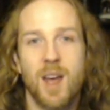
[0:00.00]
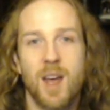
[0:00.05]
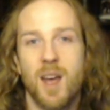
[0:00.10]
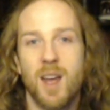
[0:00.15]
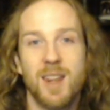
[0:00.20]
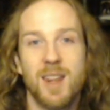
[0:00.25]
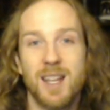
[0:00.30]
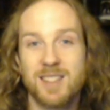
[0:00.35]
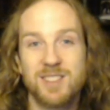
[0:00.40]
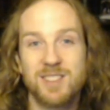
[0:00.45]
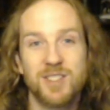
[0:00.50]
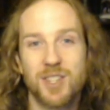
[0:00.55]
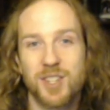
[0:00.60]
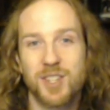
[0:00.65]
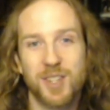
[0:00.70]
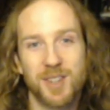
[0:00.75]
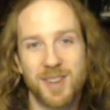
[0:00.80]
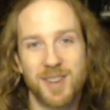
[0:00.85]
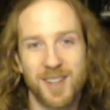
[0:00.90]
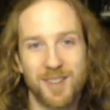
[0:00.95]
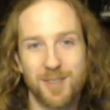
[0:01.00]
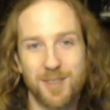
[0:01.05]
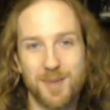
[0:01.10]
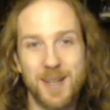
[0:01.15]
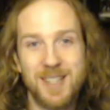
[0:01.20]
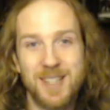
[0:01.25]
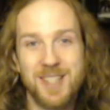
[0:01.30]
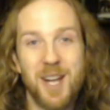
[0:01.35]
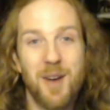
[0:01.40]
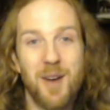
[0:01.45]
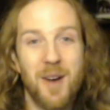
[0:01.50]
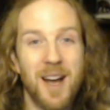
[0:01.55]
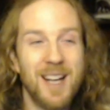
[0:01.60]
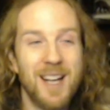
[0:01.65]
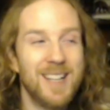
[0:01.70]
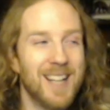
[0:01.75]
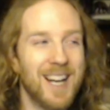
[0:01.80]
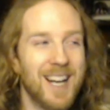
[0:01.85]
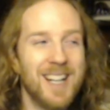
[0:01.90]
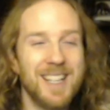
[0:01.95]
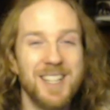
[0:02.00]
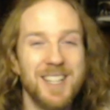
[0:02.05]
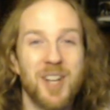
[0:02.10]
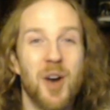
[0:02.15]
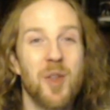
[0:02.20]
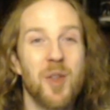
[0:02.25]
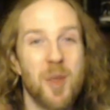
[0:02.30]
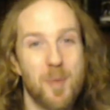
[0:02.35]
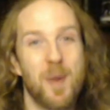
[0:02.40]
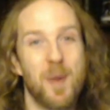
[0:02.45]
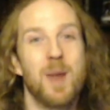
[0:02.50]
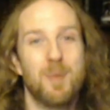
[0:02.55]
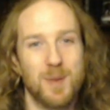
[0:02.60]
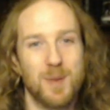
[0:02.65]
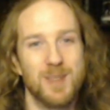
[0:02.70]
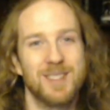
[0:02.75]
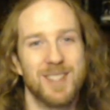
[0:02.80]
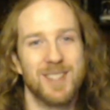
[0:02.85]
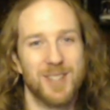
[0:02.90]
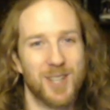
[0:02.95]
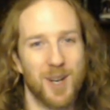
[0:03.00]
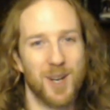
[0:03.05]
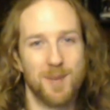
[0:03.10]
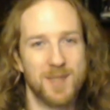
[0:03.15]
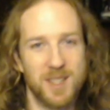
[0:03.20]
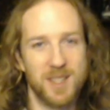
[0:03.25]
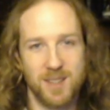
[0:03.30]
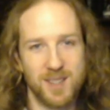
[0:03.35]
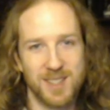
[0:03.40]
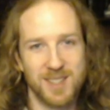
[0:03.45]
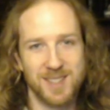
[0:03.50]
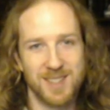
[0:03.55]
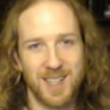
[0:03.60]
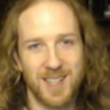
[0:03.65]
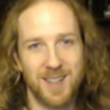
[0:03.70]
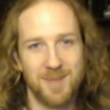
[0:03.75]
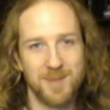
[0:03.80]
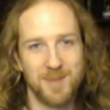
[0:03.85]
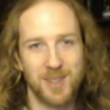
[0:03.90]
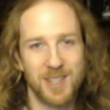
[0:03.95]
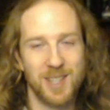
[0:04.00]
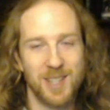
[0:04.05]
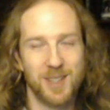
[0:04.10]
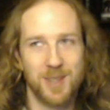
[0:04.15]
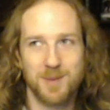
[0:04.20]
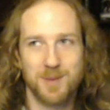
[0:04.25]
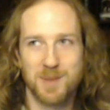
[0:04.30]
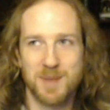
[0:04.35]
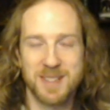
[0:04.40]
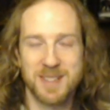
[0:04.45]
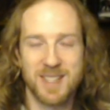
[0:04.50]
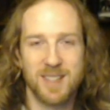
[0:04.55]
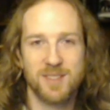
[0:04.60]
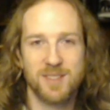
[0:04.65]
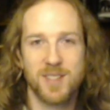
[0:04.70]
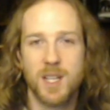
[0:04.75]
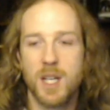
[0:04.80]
that's not a good thing for me to do. I need other people to look up to, because I'm not going to look up to myself.